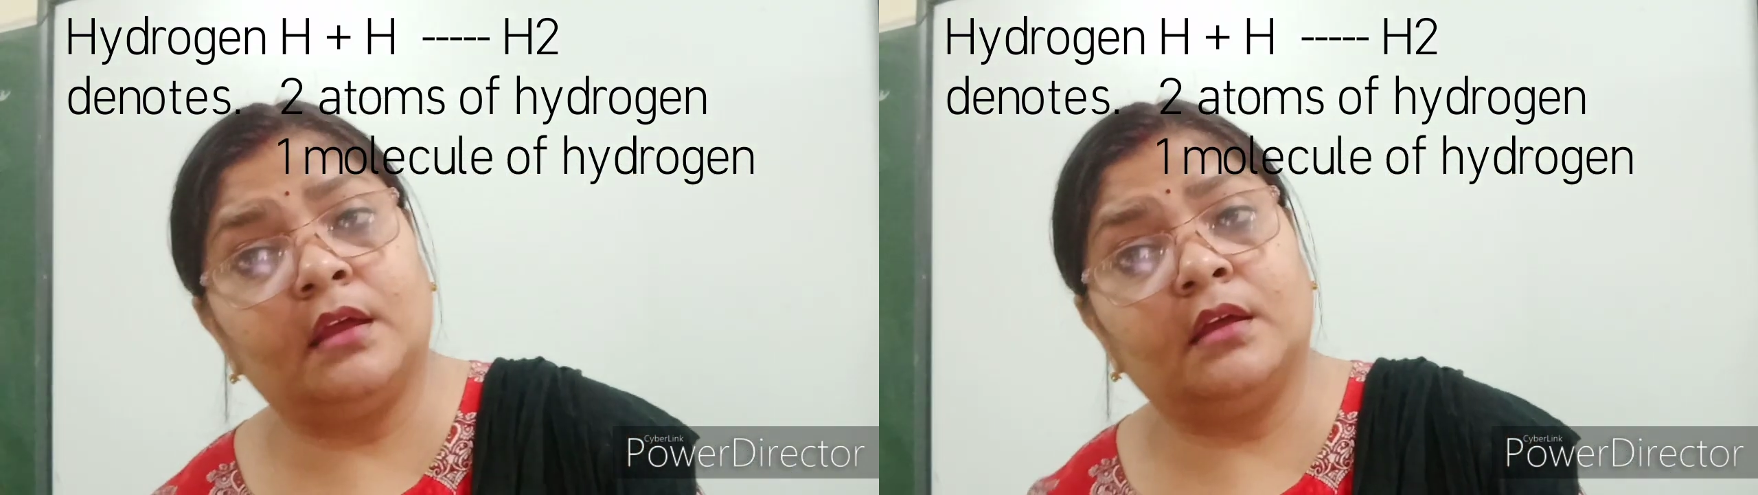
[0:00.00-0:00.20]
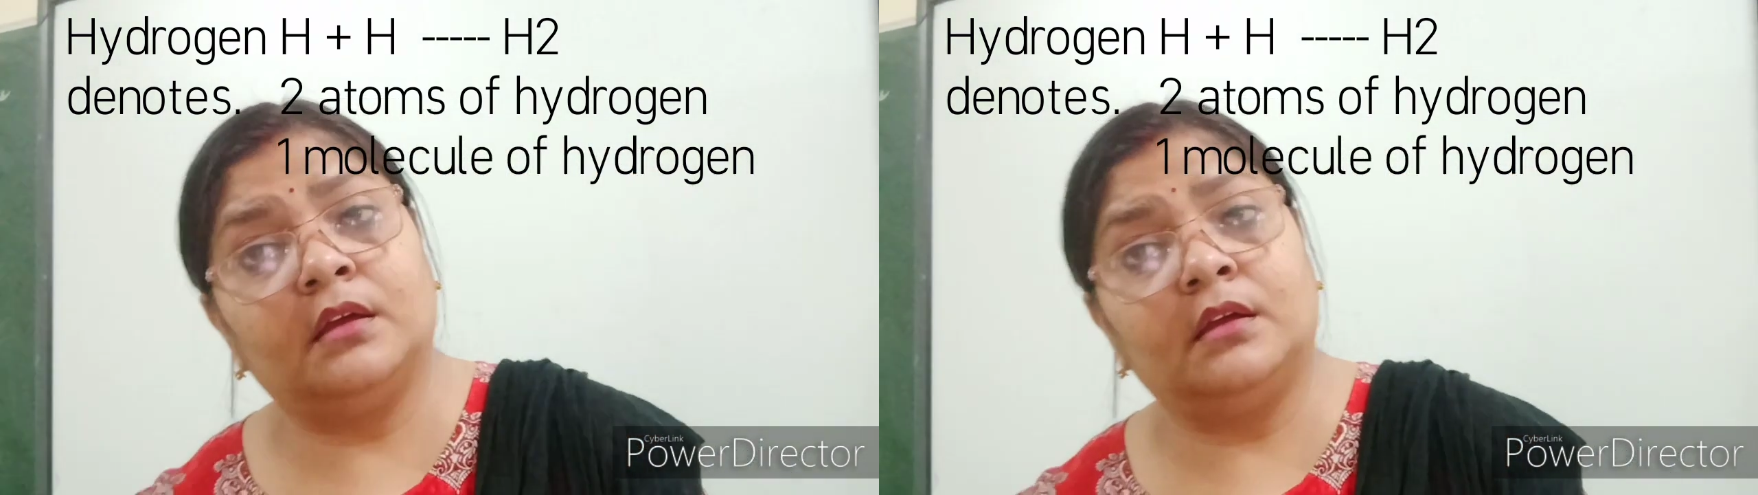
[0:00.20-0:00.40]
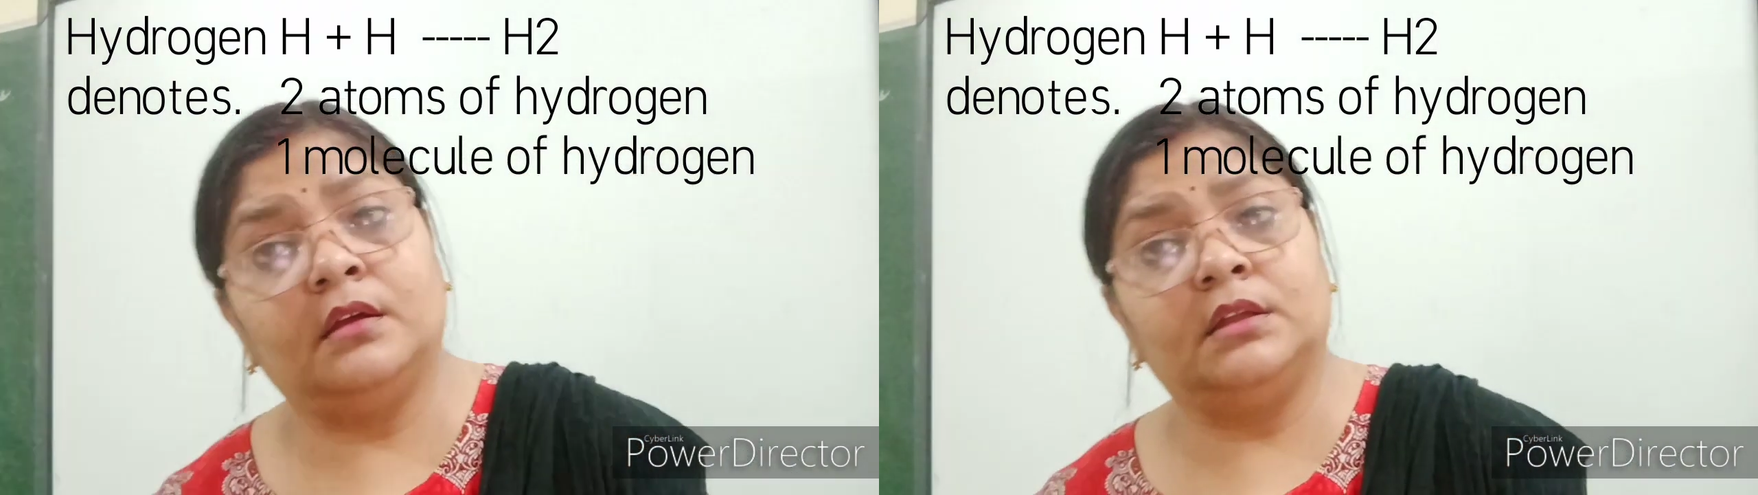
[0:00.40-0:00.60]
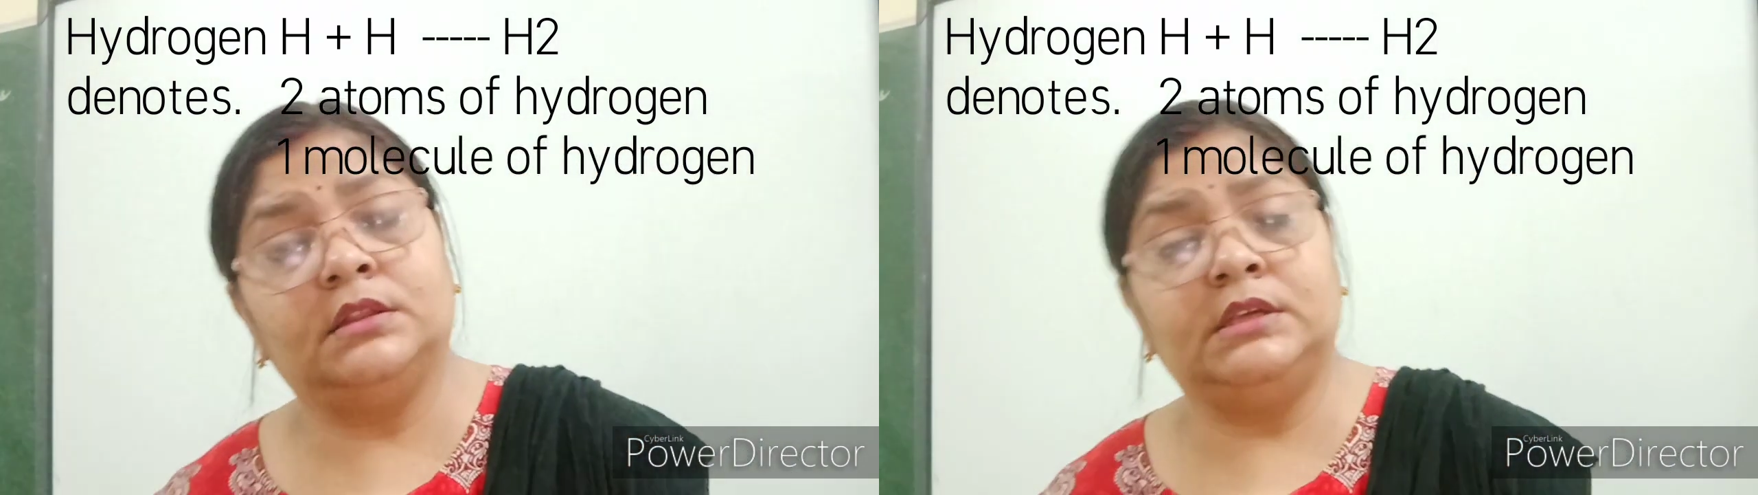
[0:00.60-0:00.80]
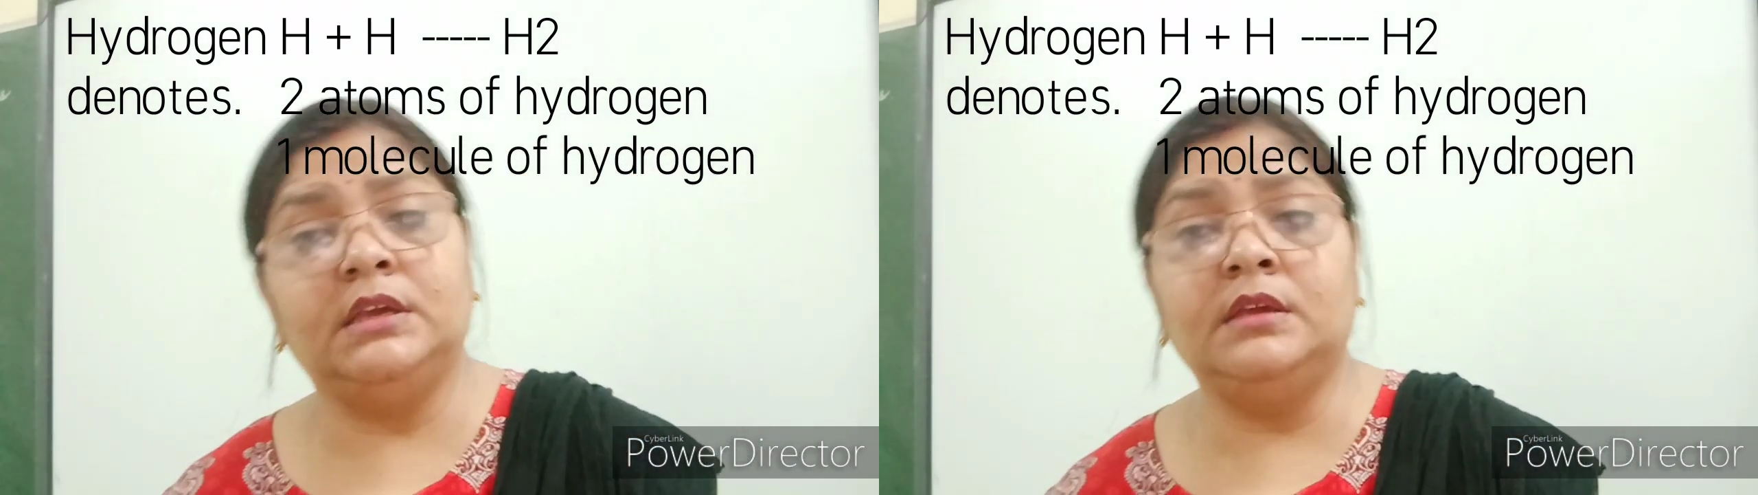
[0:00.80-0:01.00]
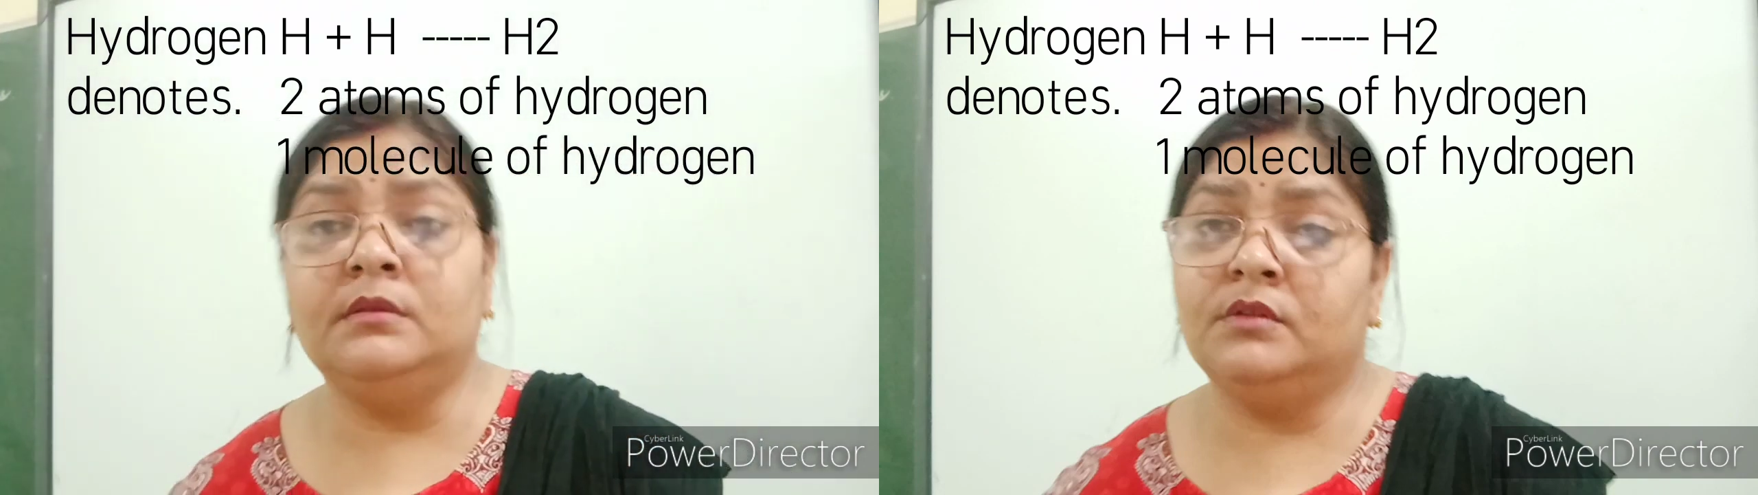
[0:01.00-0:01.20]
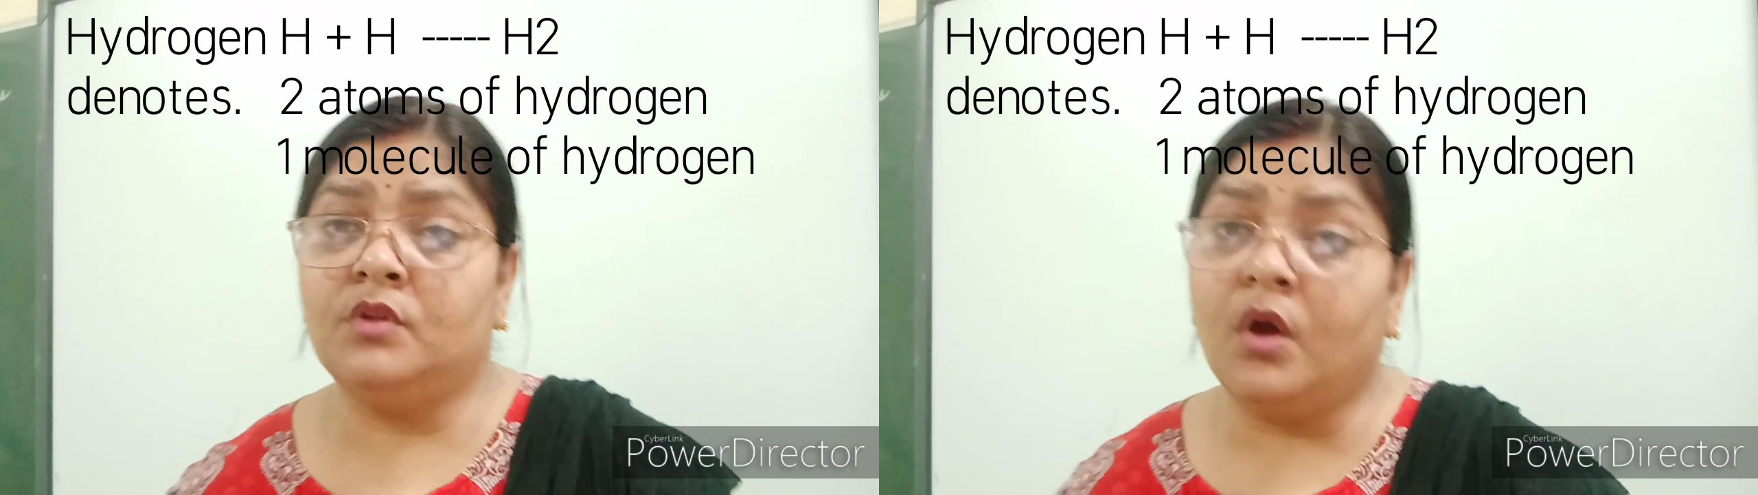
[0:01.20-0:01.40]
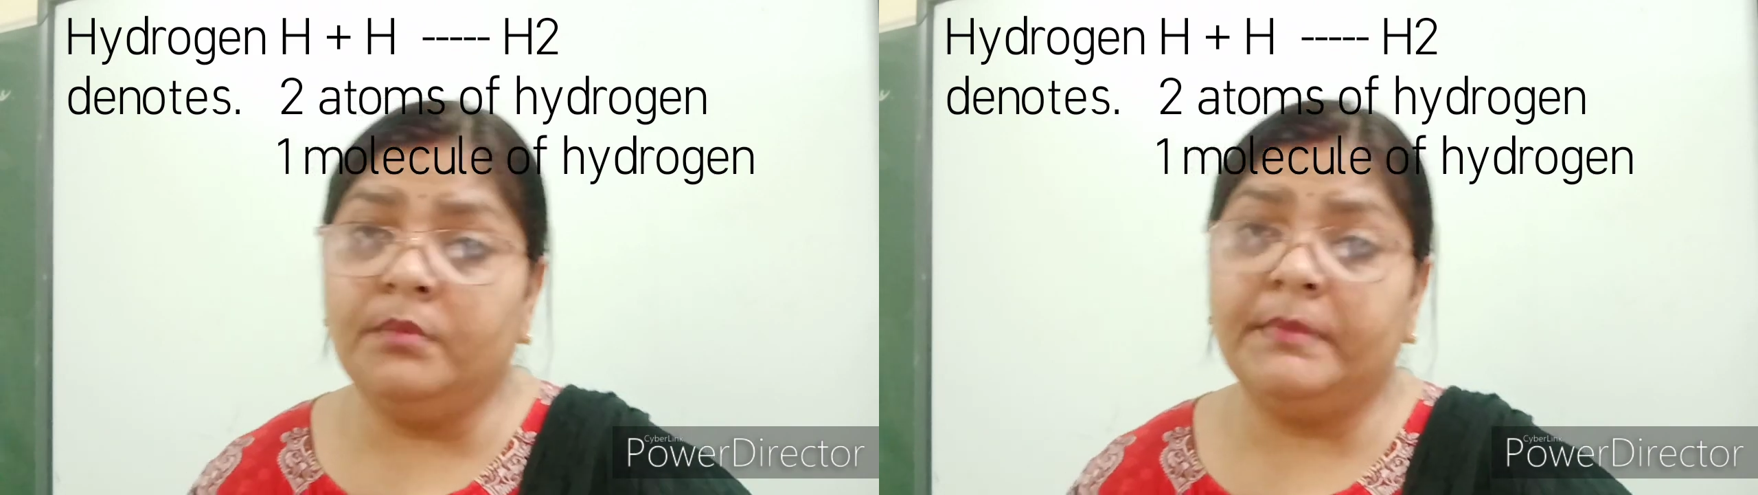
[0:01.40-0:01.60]
the
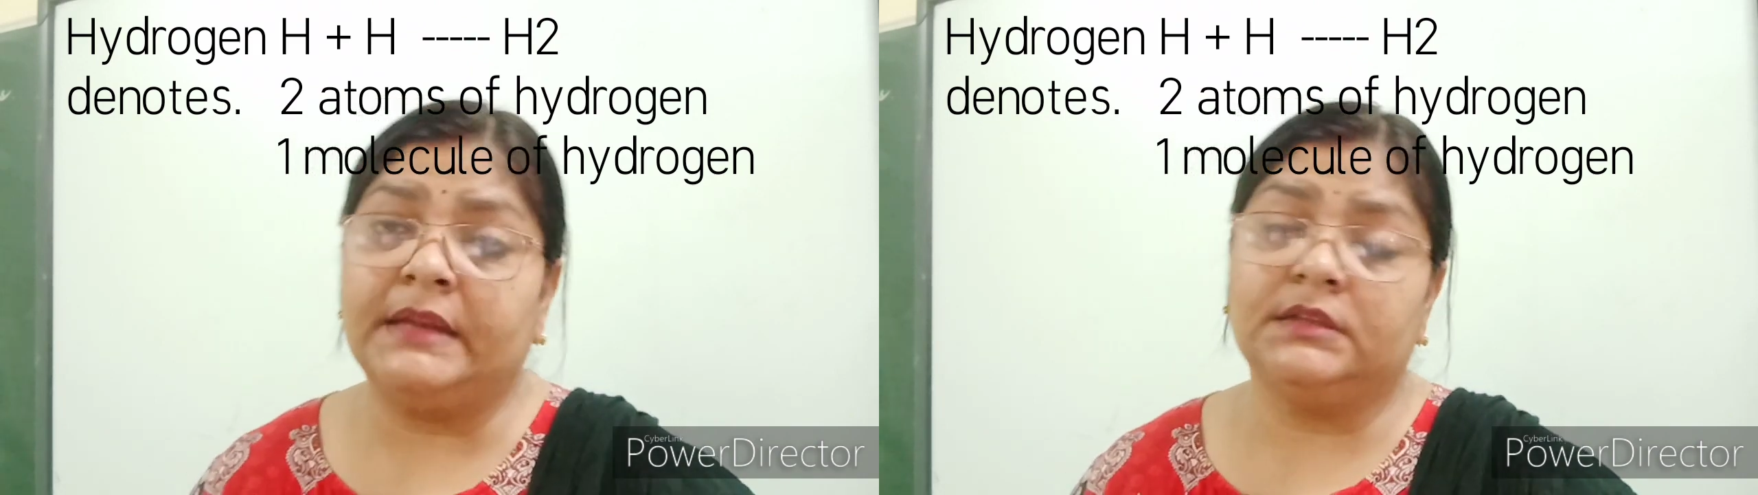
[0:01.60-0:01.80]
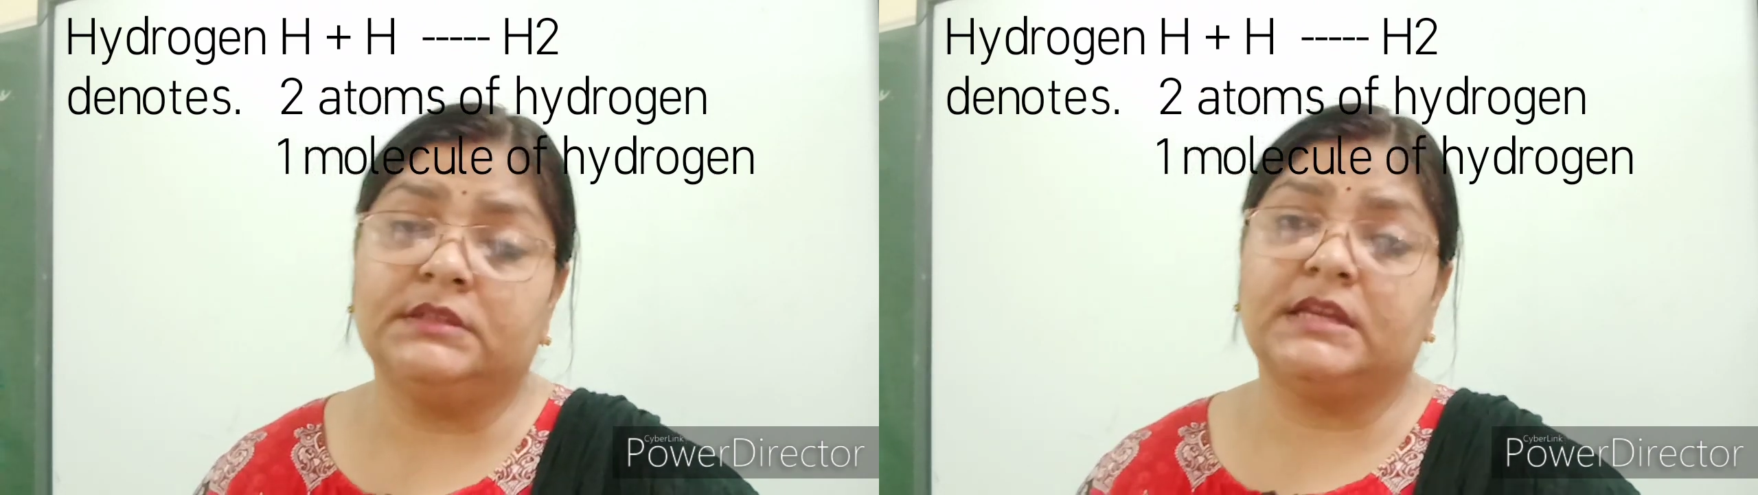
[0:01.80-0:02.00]
non-metals